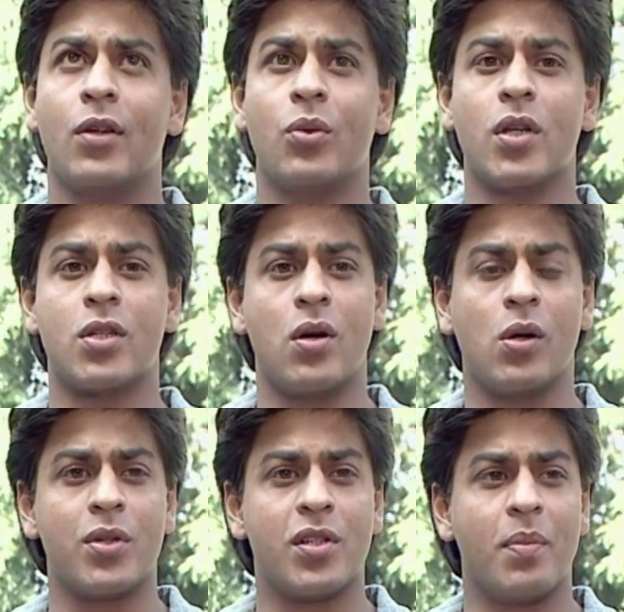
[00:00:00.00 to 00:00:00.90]
do a
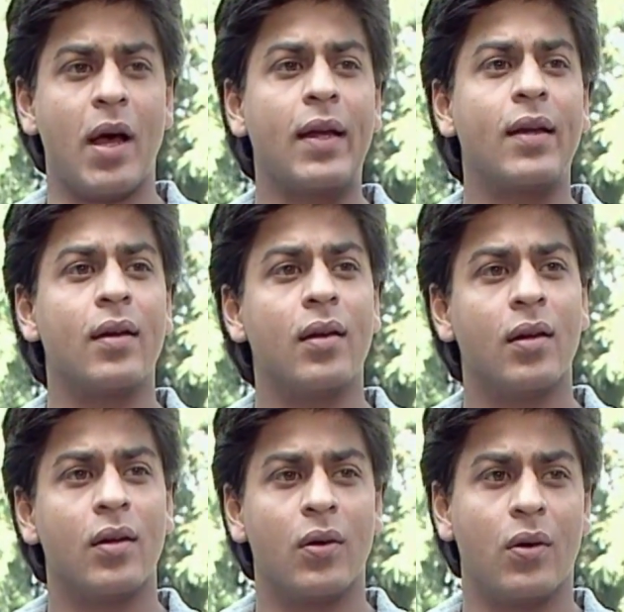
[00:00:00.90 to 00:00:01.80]
song which reminded
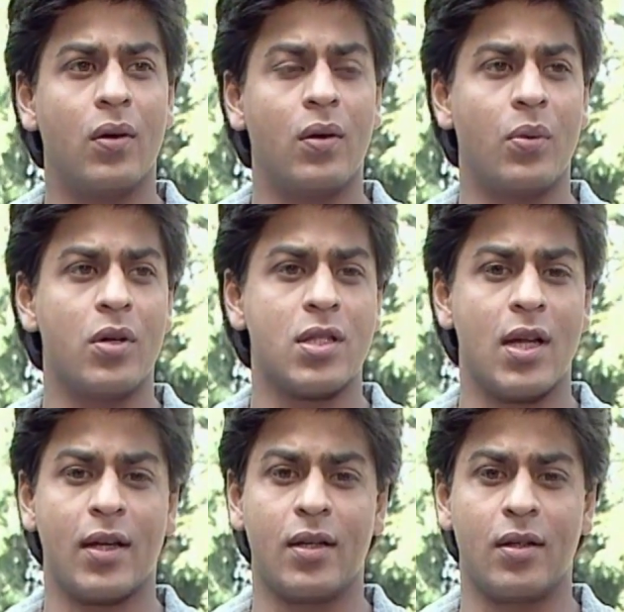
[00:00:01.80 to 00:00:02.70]
or was
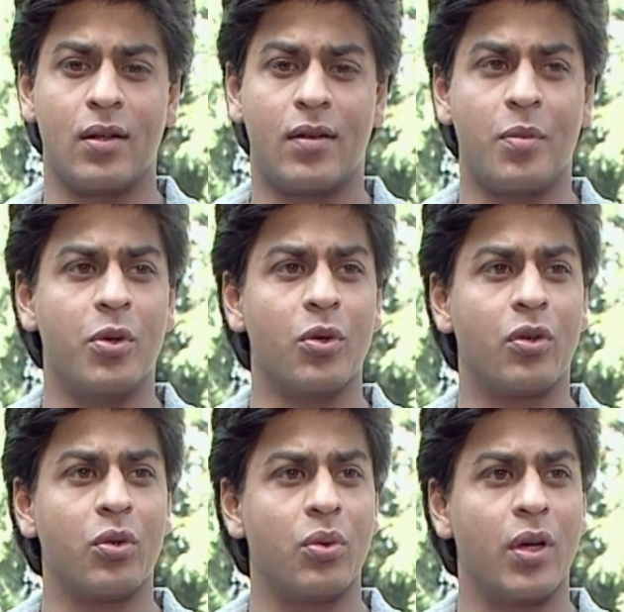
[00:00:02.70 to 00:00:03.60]
like a
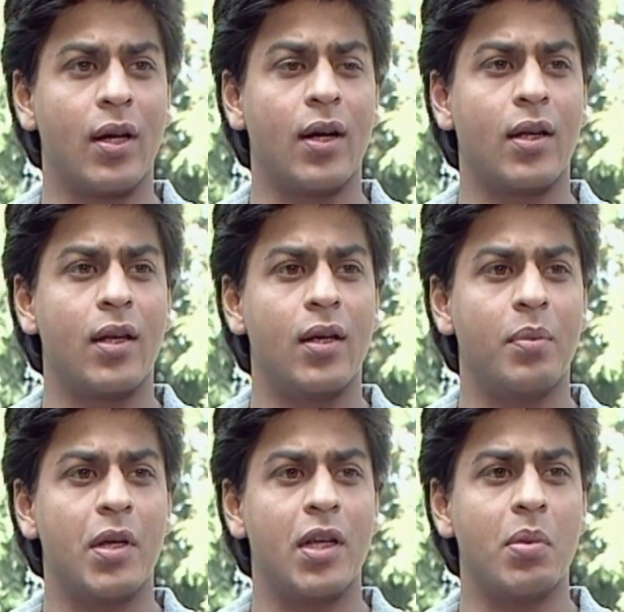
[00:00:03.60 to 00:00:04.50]
tribute to Ek Ladki
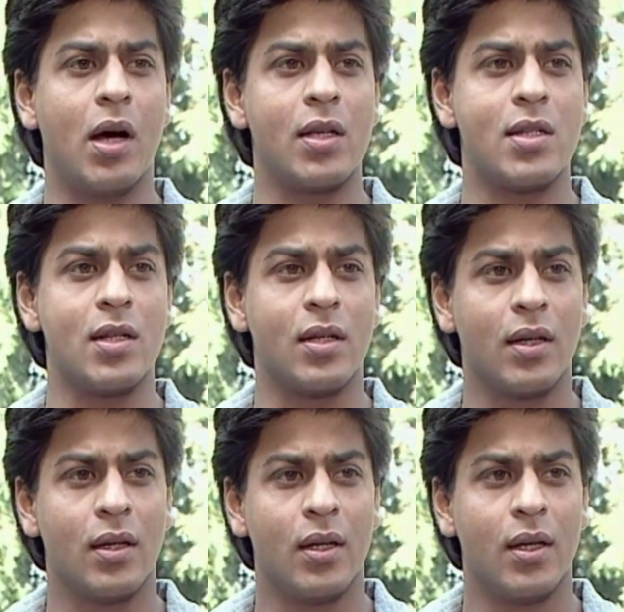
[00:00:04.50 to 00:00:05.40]
Bheegi Bhagi Si.
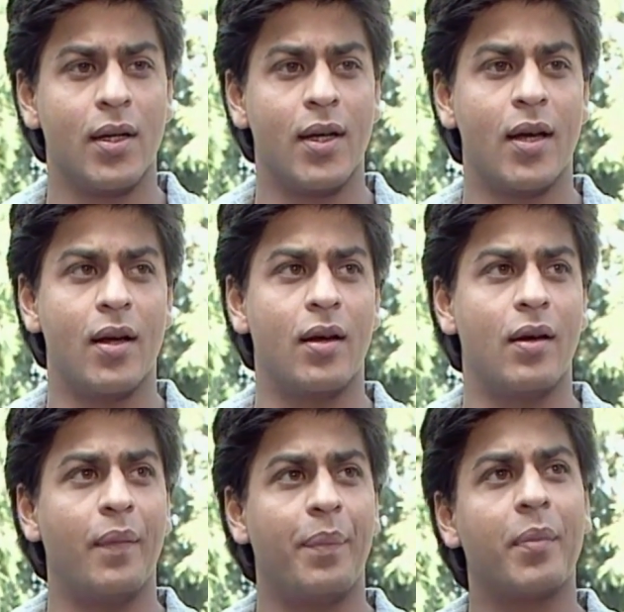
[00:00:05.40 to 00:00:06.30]

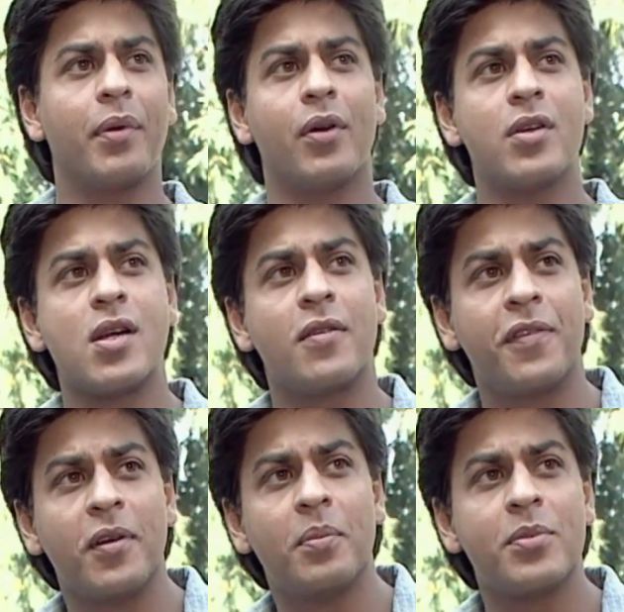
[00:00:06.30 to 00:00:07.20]
Uh, but because our
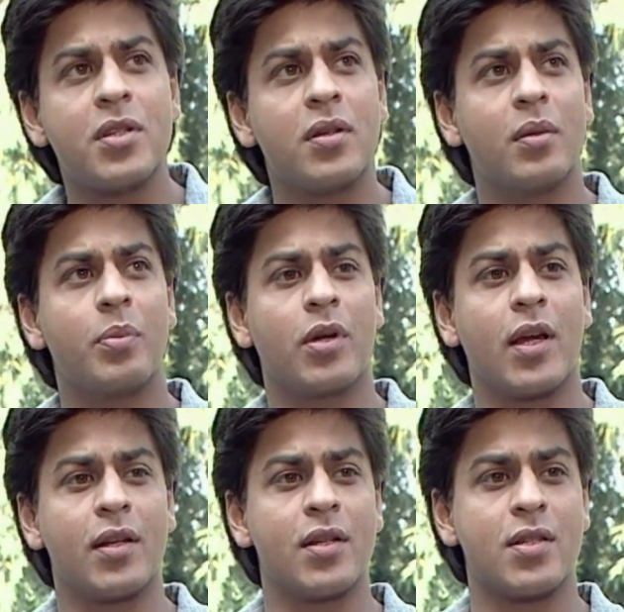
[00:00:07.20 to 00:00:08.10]
film's
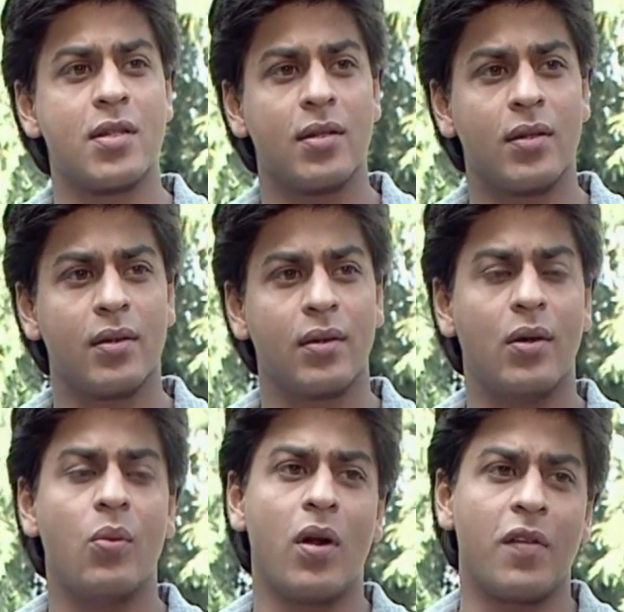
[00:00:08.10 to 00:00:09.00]
protagonist
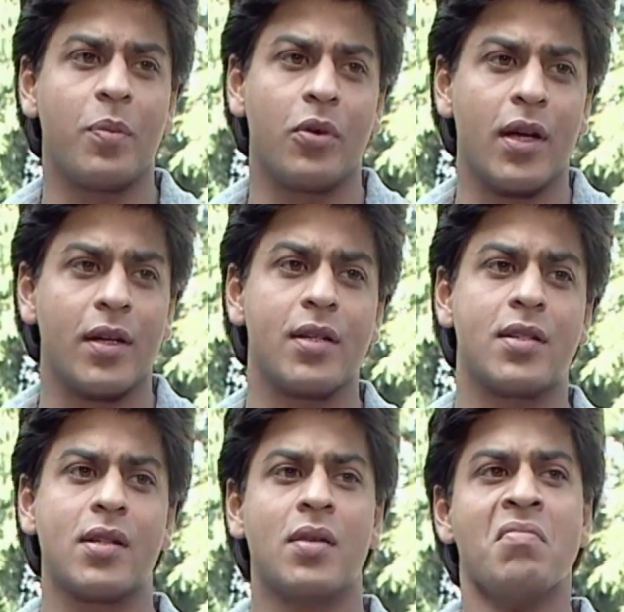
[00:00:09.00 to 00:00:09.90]
one of the
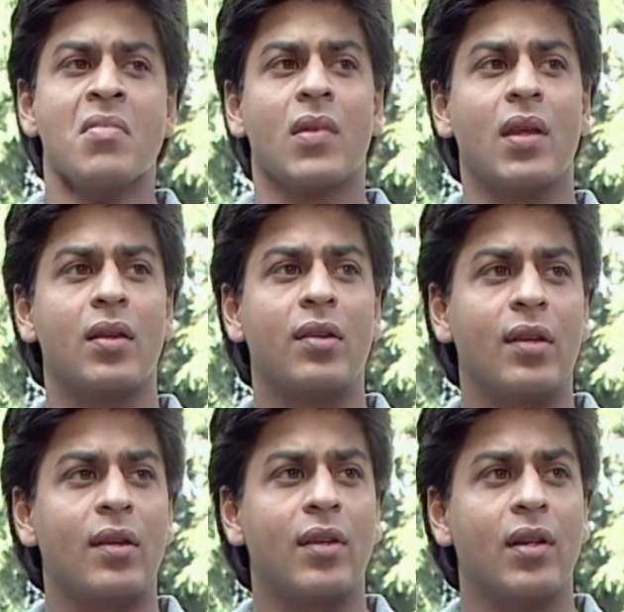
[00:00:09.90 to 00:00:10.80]
protagonists is,
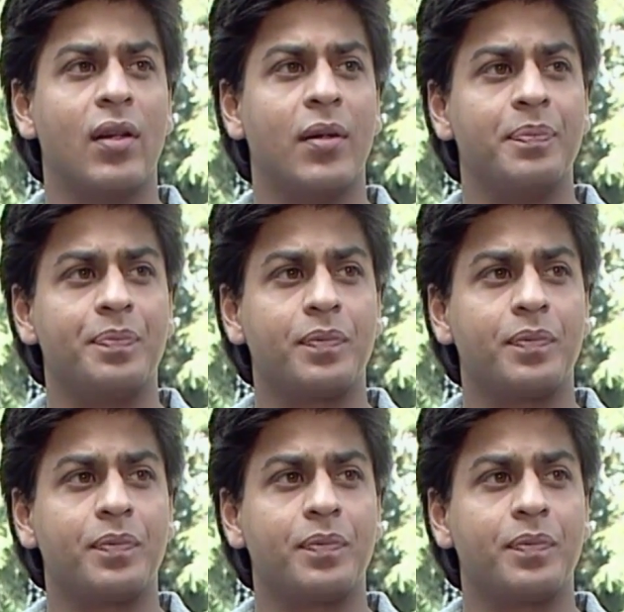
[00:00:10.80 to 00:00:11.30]
is a